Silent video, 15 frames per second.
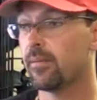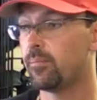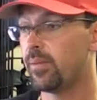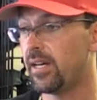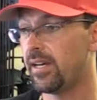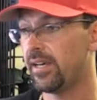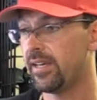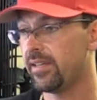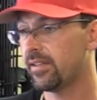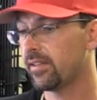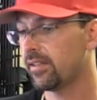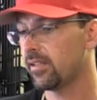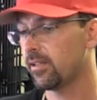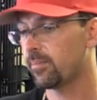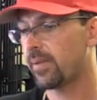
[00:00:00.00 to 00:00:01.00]
but
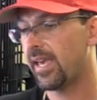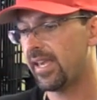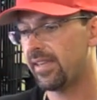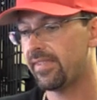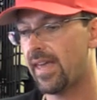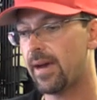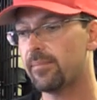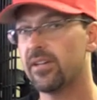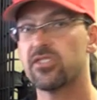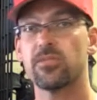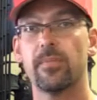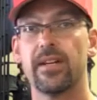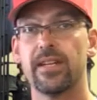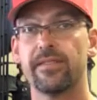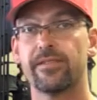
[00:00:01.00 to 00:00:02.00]
you're paying that much
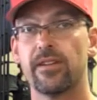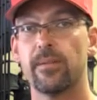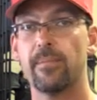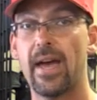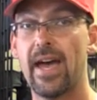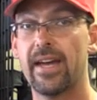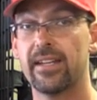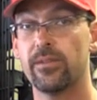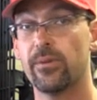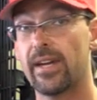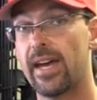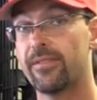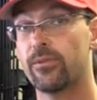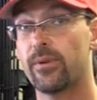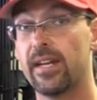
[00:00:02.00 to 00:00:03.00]
money for a bag, you want
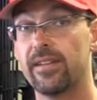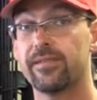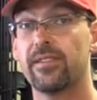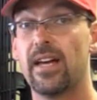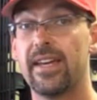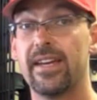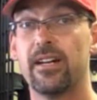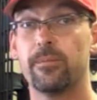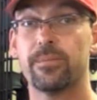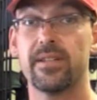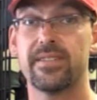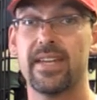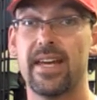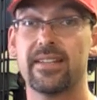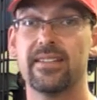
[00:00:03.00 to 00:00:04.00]
to have a rainfly to help
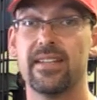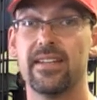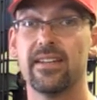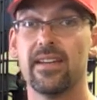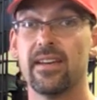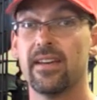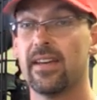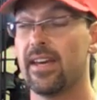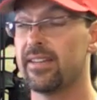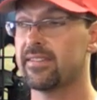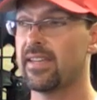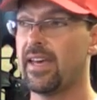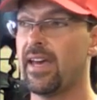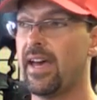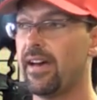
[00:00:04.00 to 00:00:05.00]
protect it. And
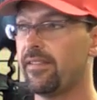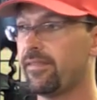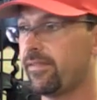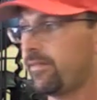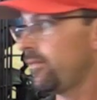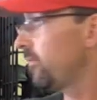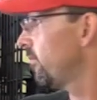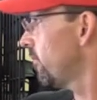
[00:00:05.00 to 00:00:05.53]
to have